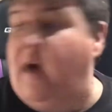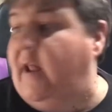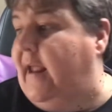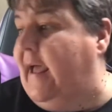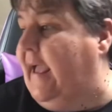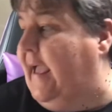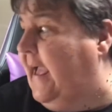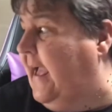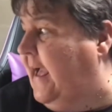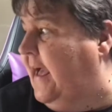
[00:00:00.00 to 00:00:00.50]

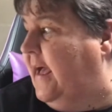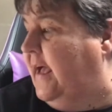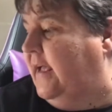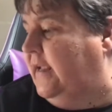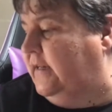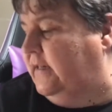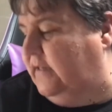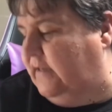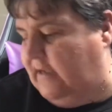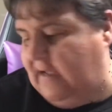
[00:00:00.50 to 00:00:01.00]
I
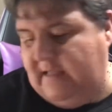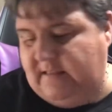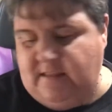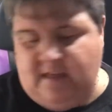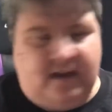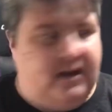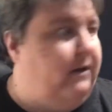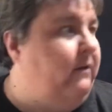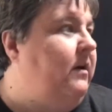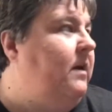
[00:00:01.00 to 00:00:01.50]
had, I
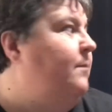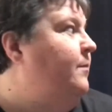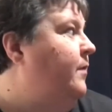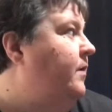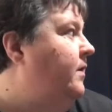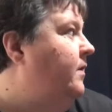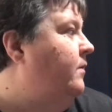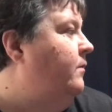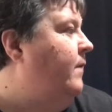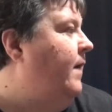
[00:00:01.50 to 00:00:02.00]
think I already put
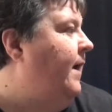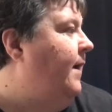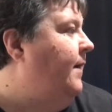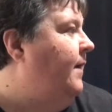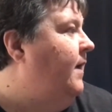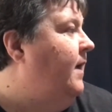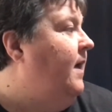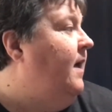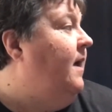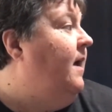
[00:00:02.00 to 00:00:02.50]
it away.
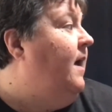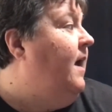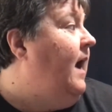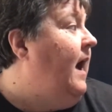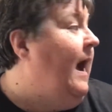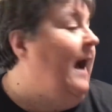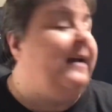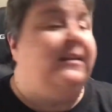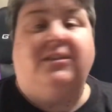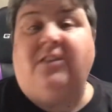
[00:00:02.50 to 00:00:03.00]

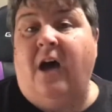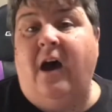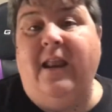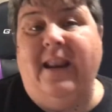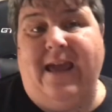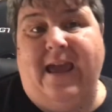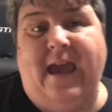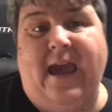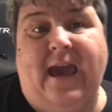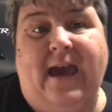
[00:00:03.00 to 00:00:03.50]
I thought
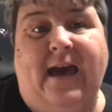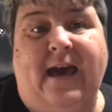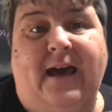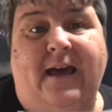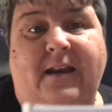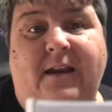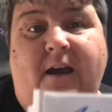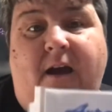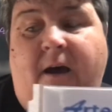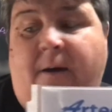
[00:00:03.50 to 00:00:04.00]
I
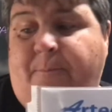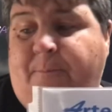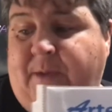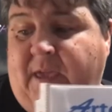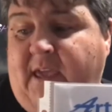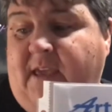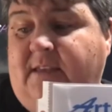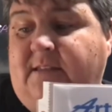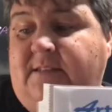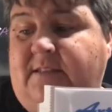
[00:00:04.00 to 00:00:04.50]
had a
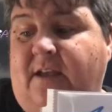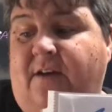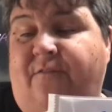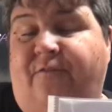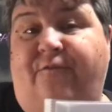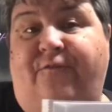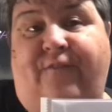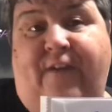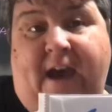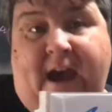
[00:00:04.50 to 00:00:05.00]
piece of
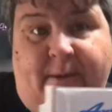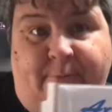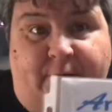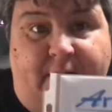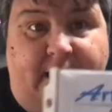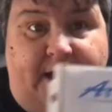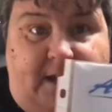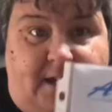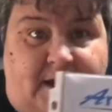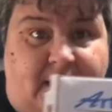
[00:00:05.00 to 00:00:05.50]

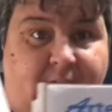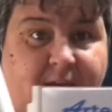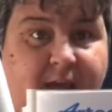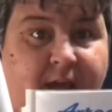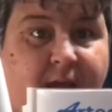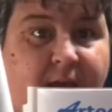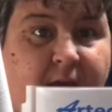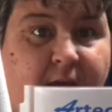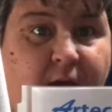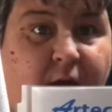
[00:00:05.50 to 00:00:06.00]
fabric
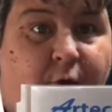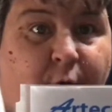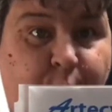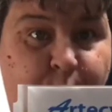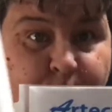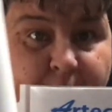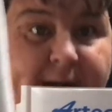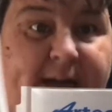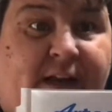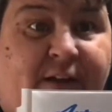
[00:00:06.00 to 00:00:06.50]

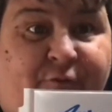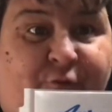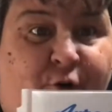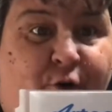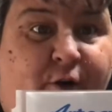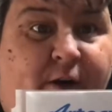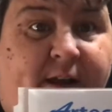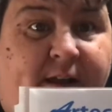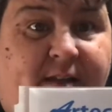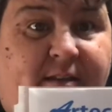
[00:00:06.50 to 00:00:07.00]
ready
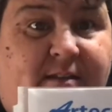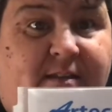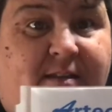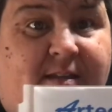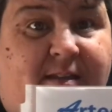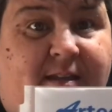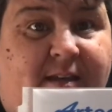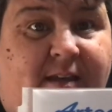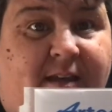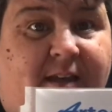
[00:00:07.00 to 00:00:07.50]
for
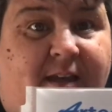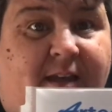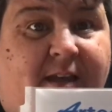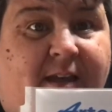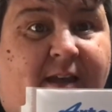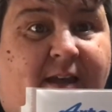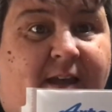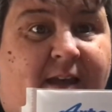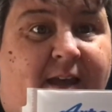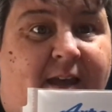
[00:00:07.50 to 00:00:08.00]
it.
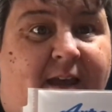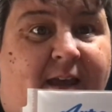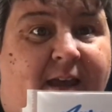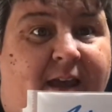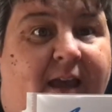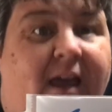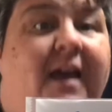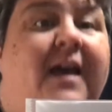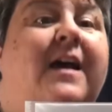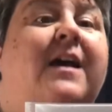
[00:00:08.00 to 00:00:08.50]

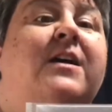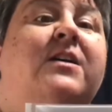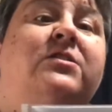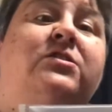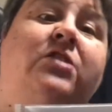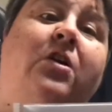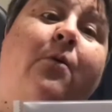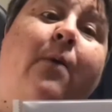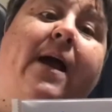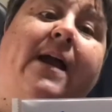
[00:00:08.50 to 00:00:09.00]

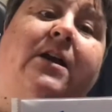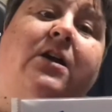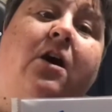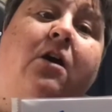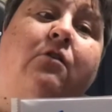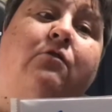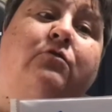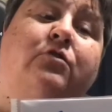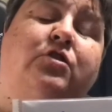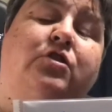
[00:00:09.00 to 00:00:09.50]
So I
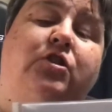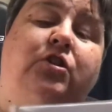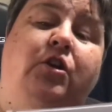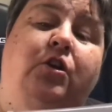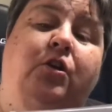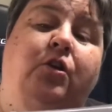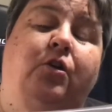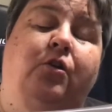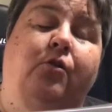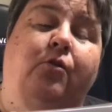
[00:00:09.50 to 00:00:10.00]
go
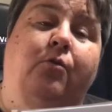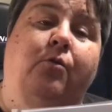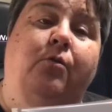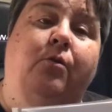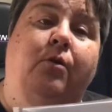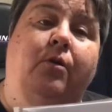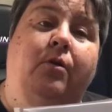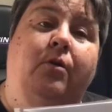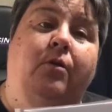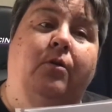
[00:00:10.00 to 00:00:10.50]
to
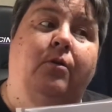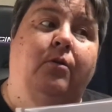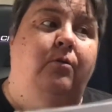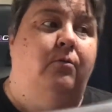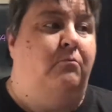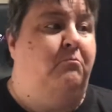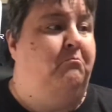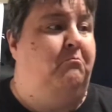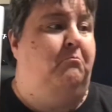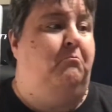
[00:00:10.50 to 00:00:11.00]

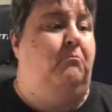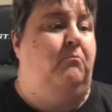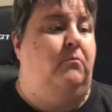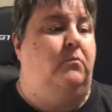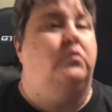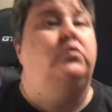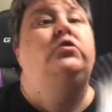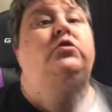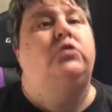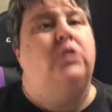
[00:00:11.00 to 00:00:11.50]

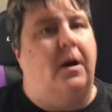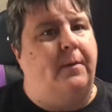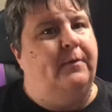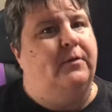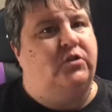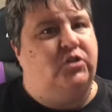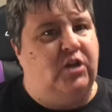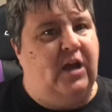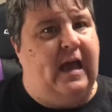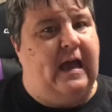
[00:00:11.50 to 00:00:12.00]
double
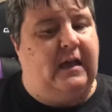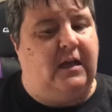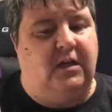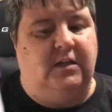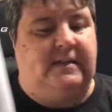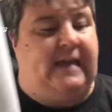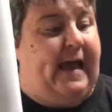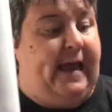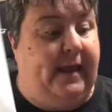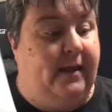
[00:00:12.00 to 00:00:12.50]
check
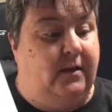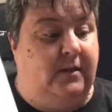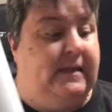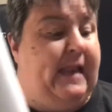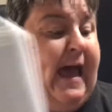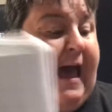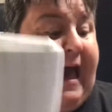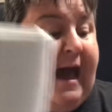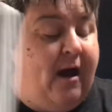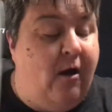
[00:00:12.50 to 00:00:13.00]
because I
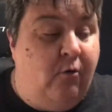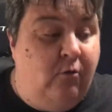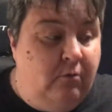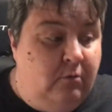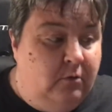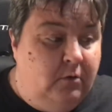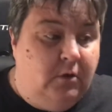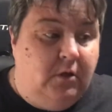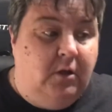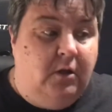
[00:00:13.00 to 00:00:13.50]
now,
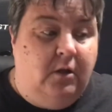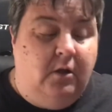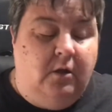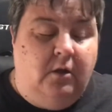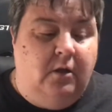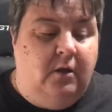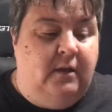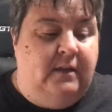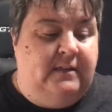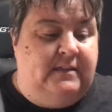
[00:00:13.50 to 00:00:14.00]

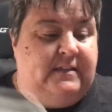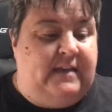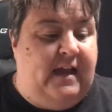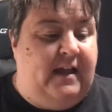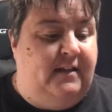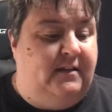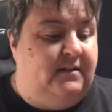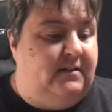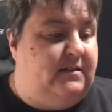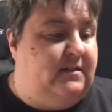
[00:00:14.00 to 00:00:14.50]

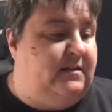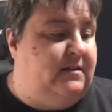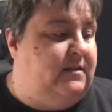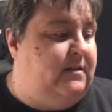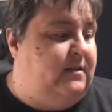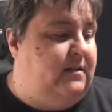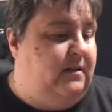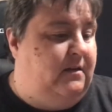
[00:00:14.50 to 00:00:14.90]
since